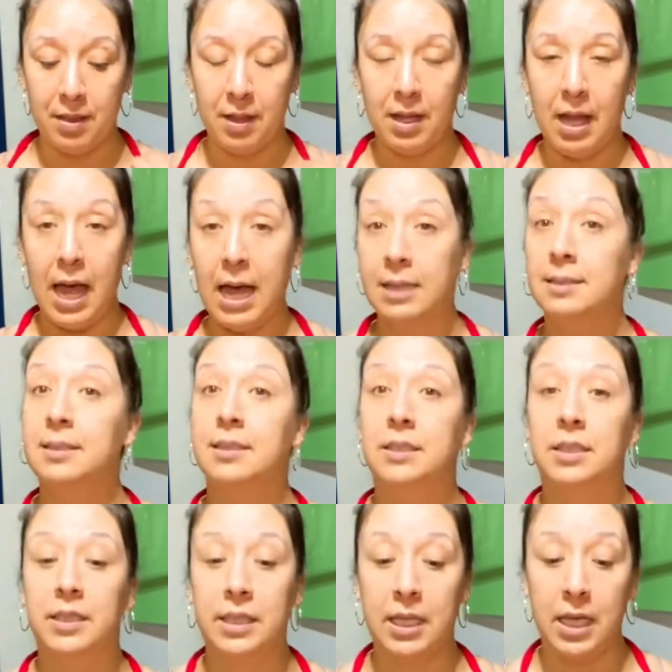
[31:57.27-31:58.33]
hence
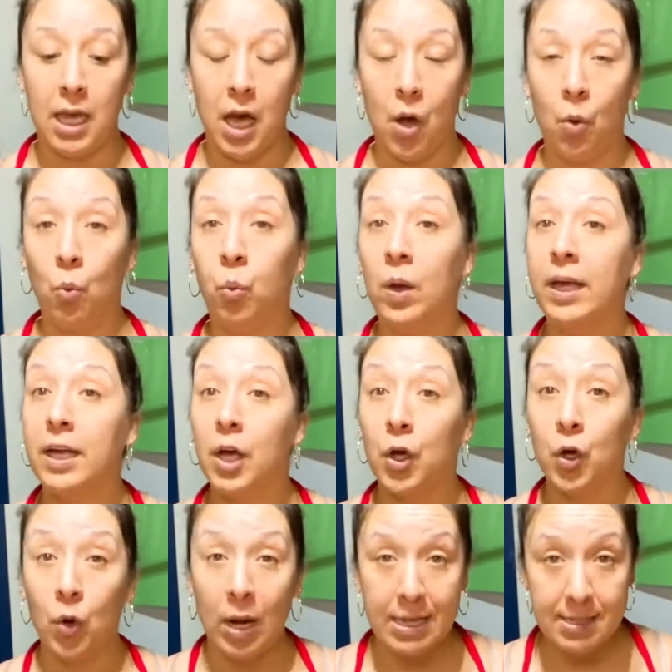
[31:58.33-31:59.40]
the WICK
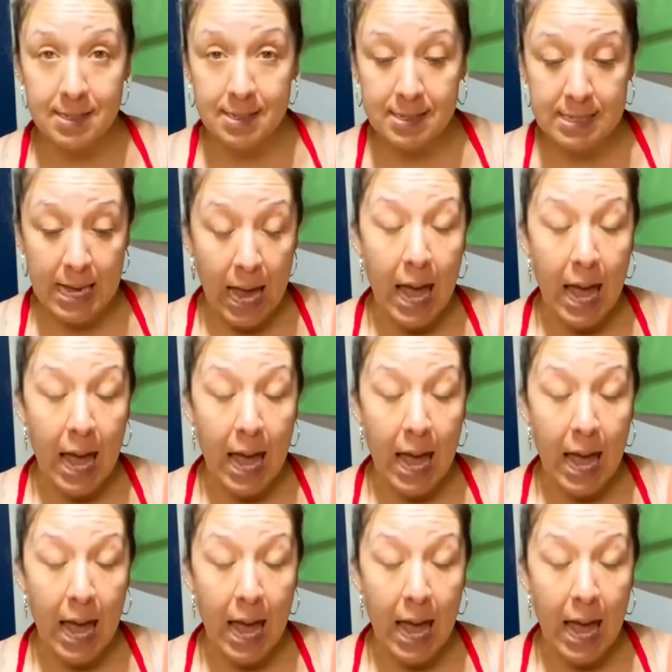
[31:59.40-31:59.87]
crisis.